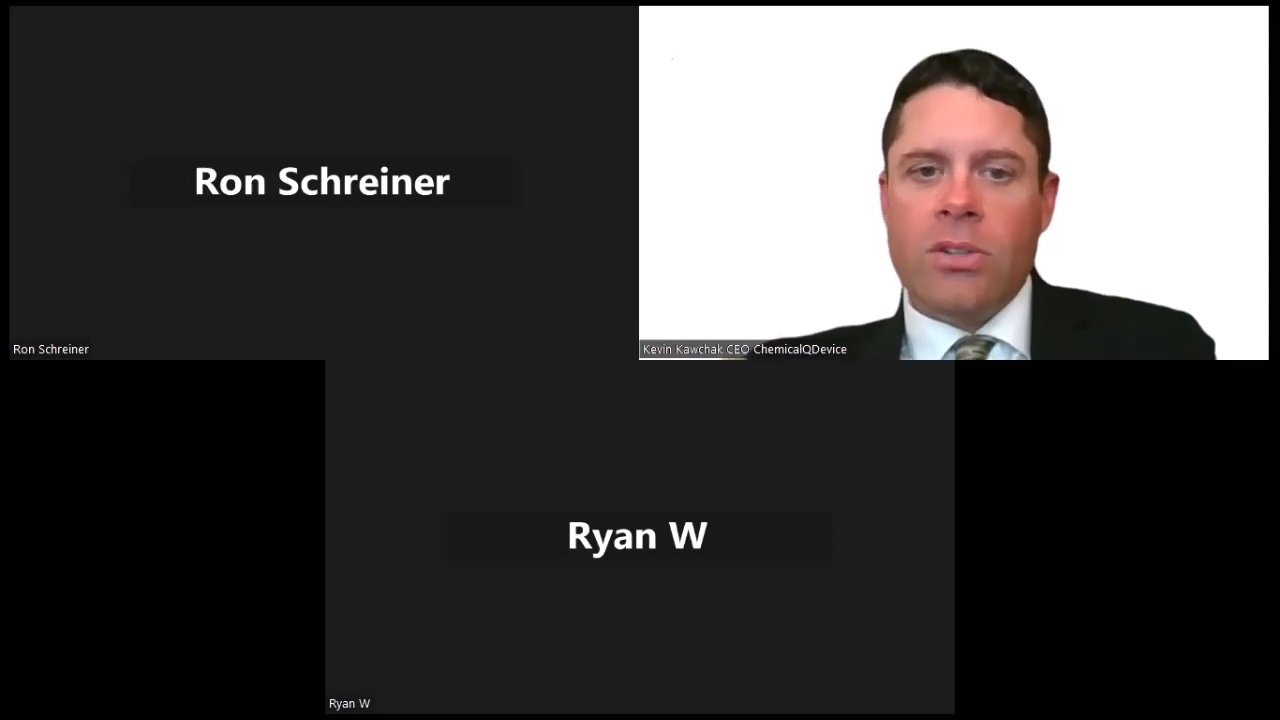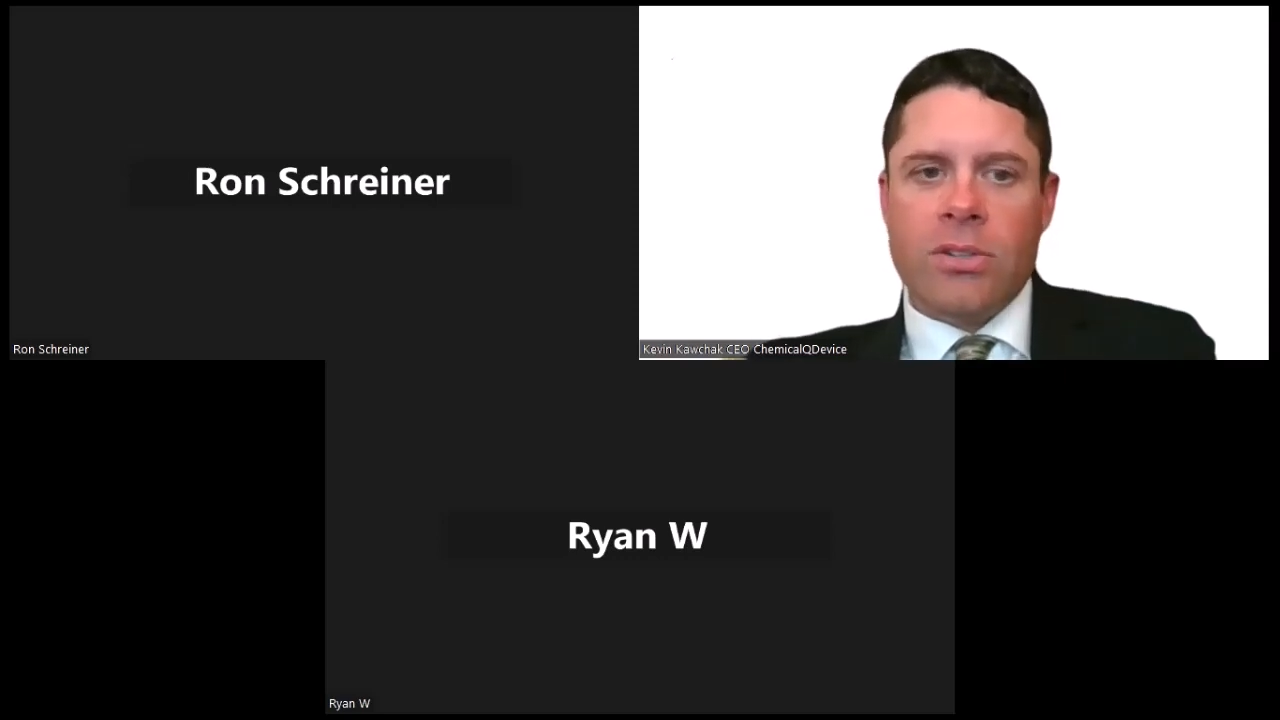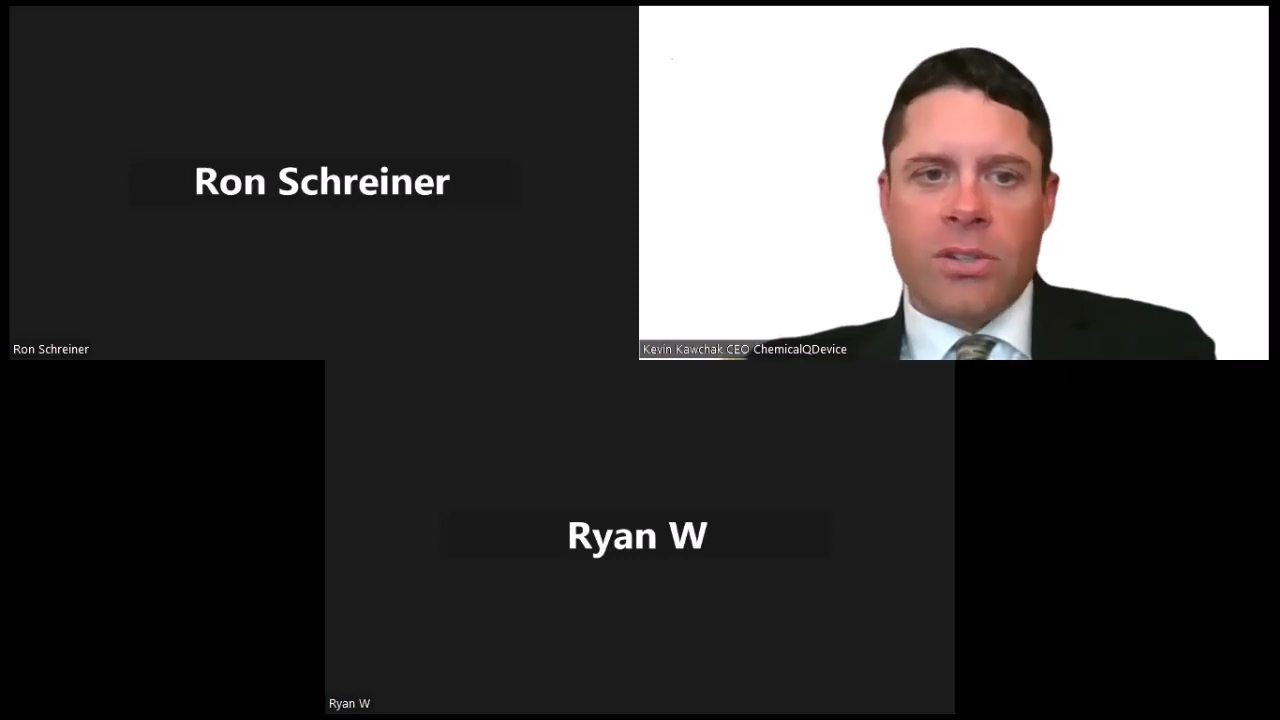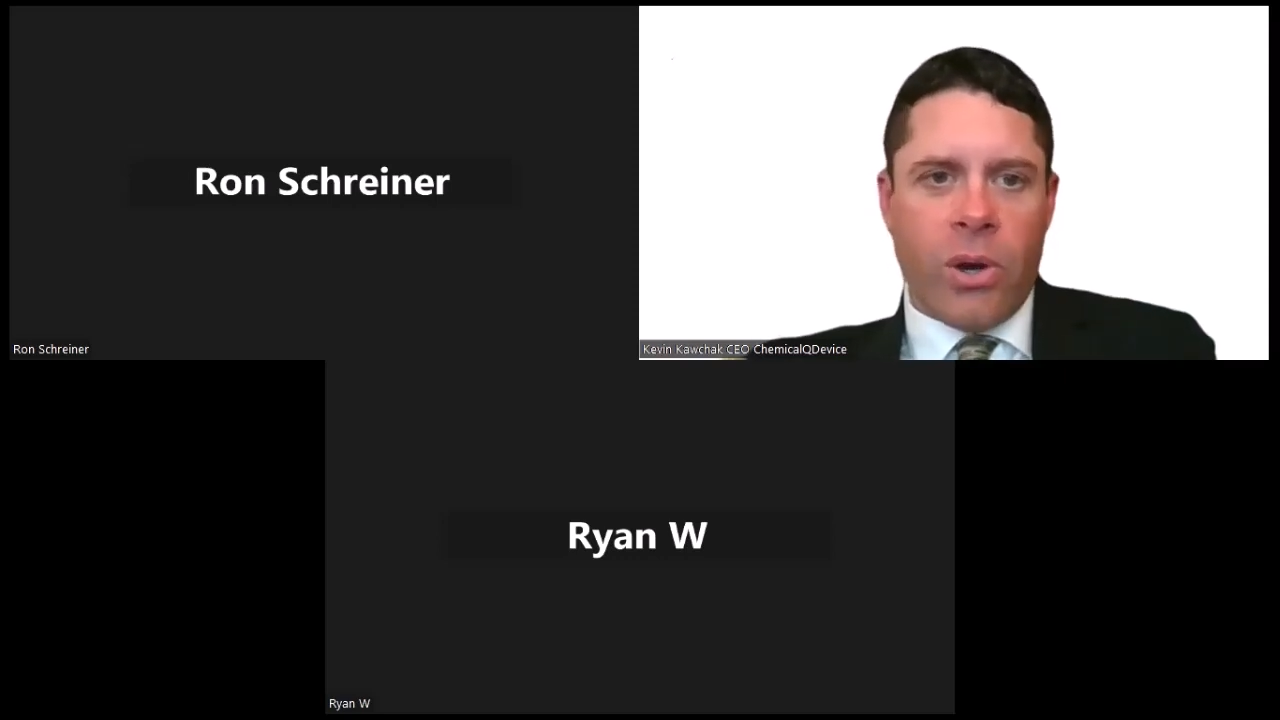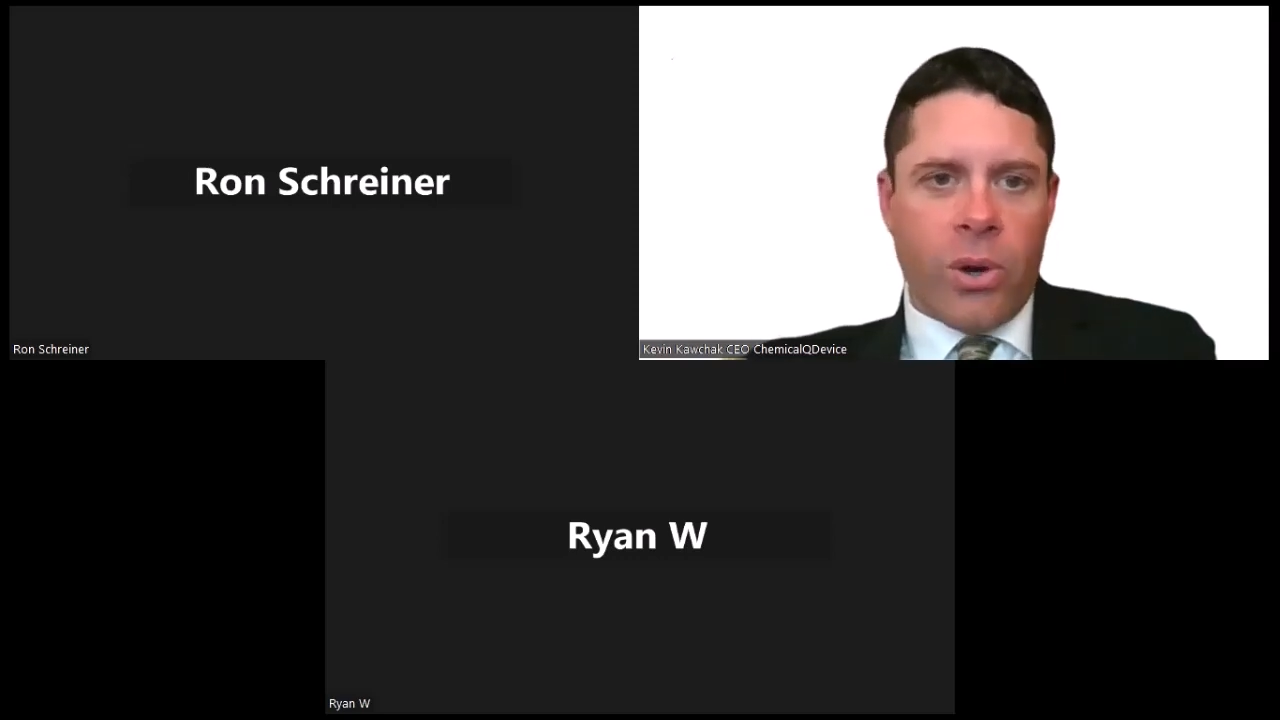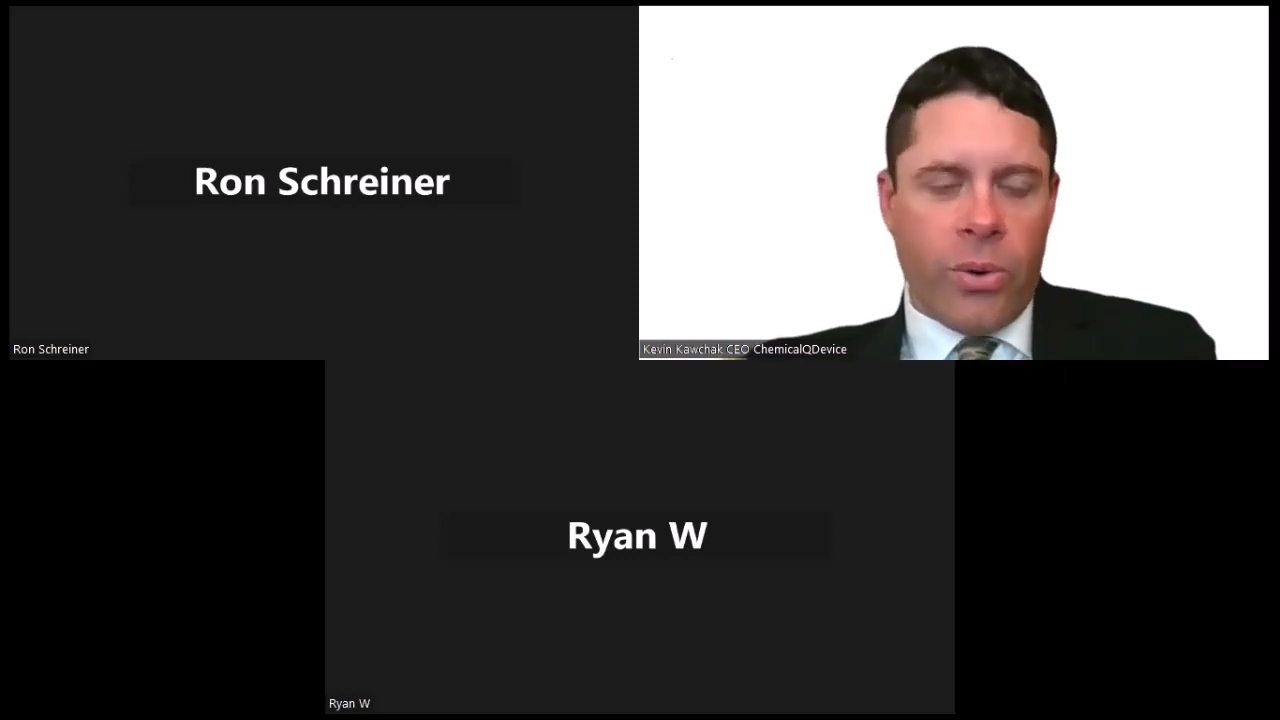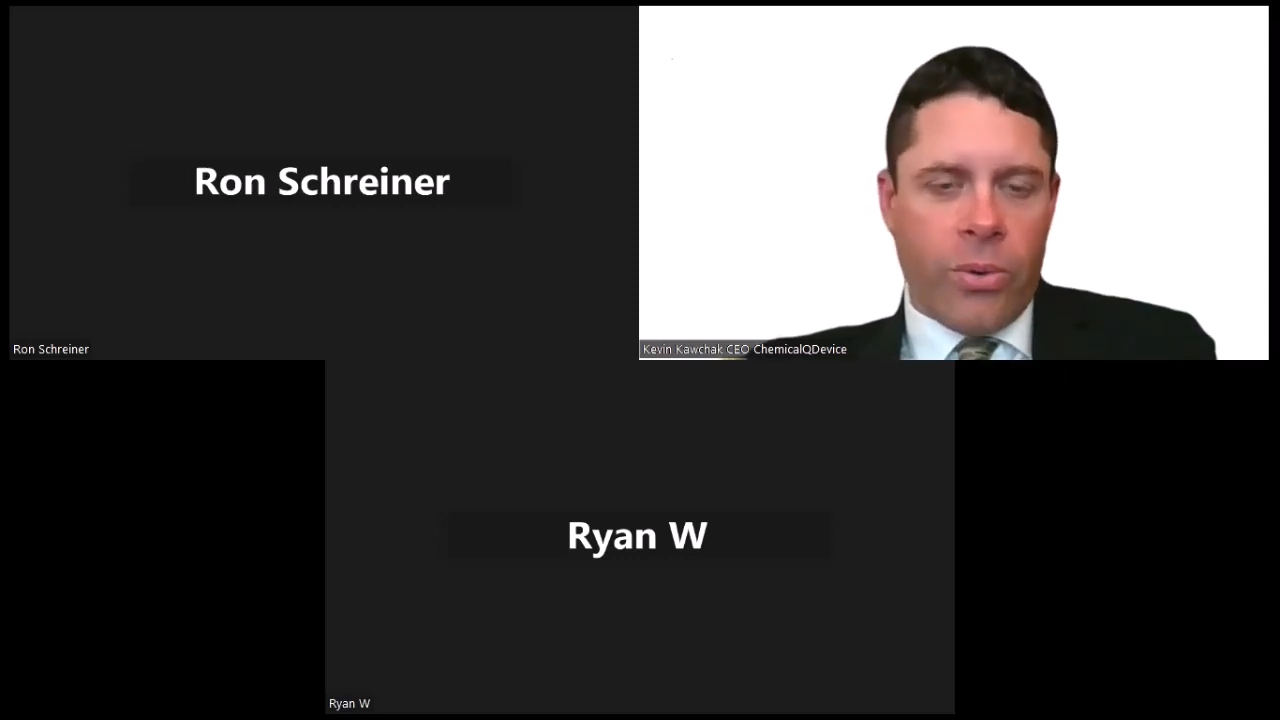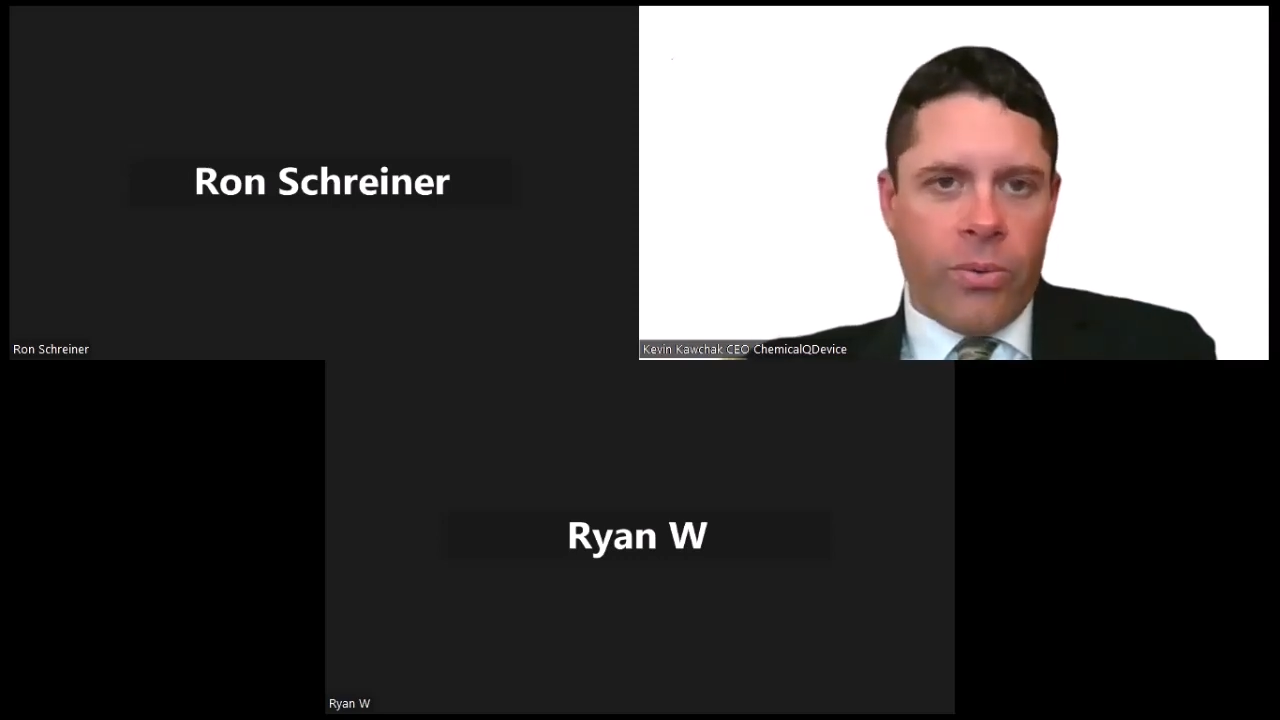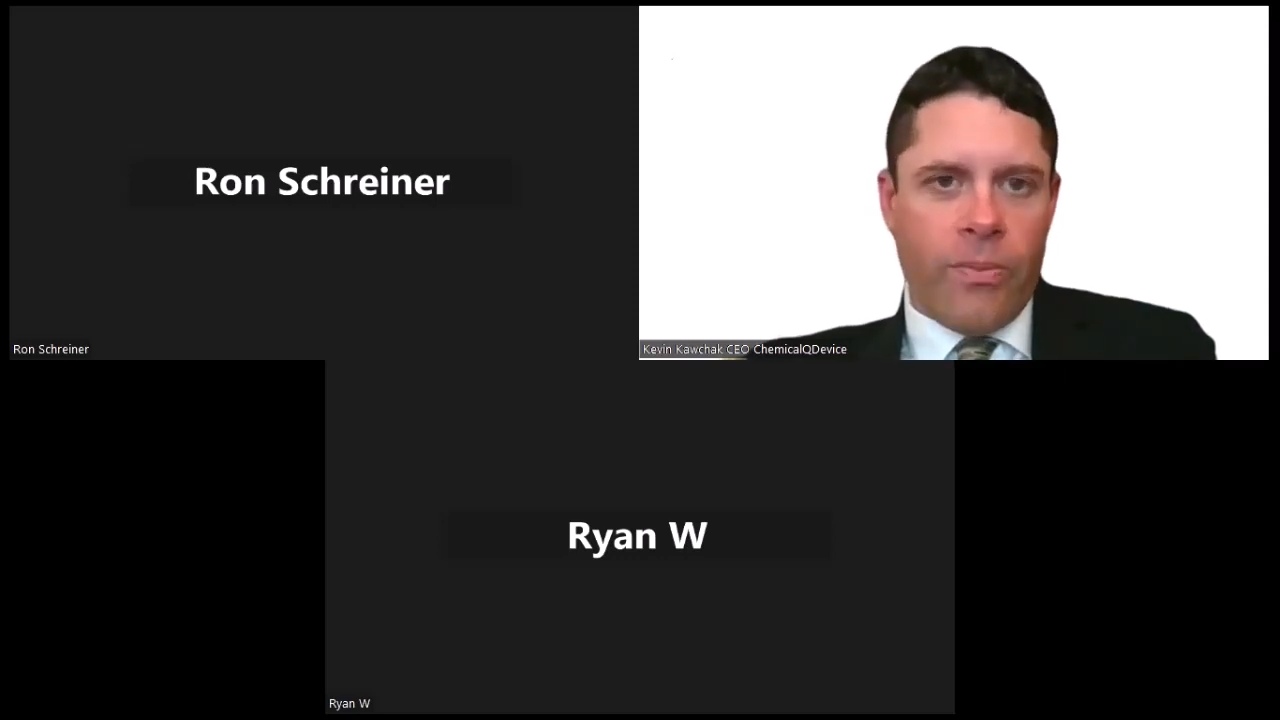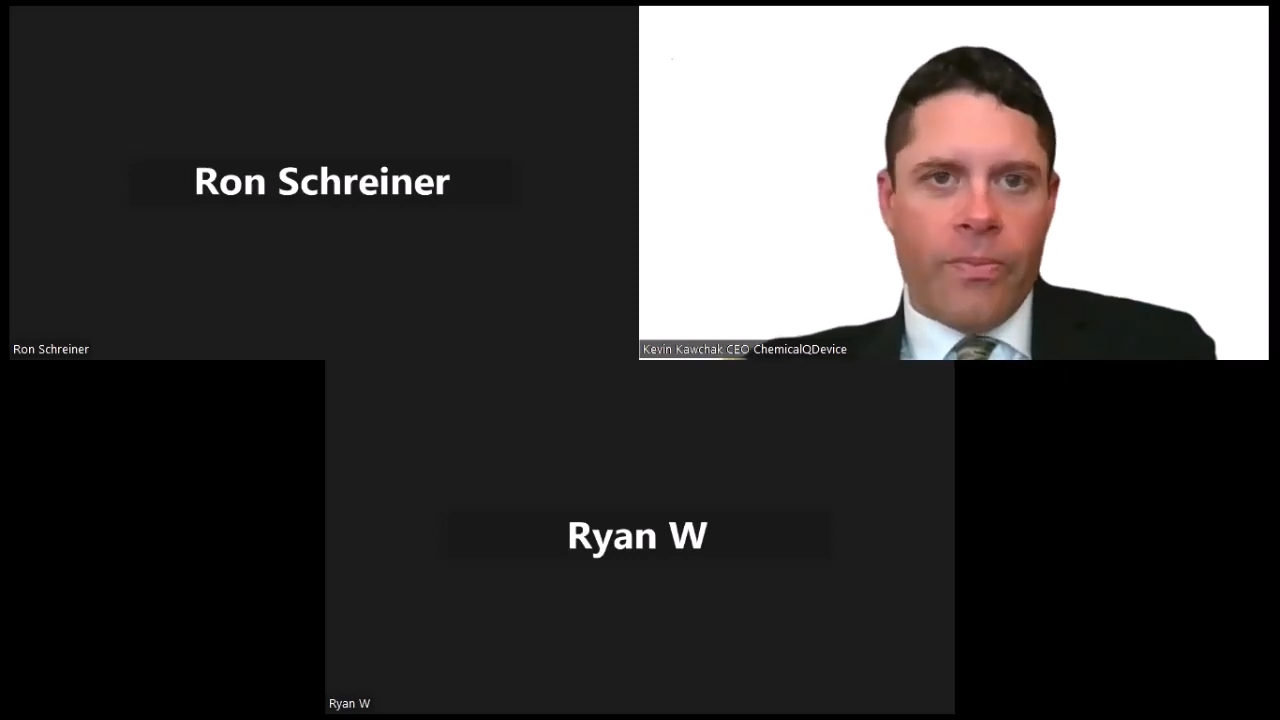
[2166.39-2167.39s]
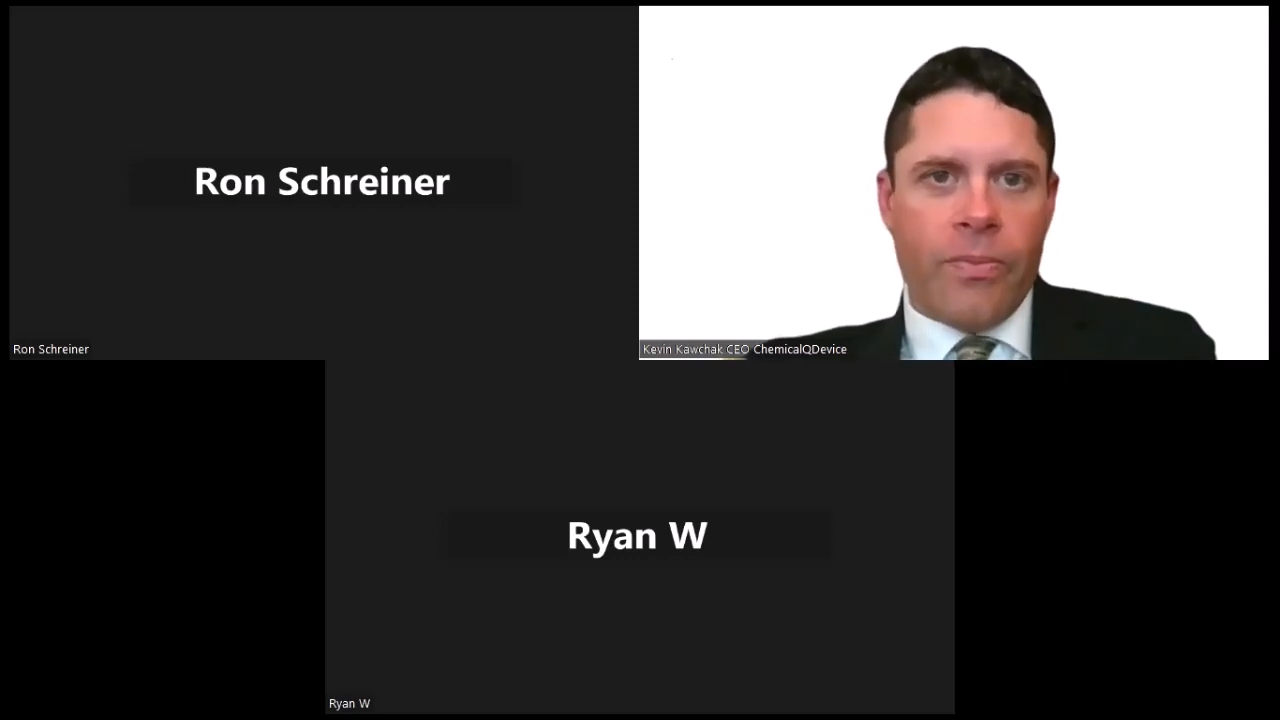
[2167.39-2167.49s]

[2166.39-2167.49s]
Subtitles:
So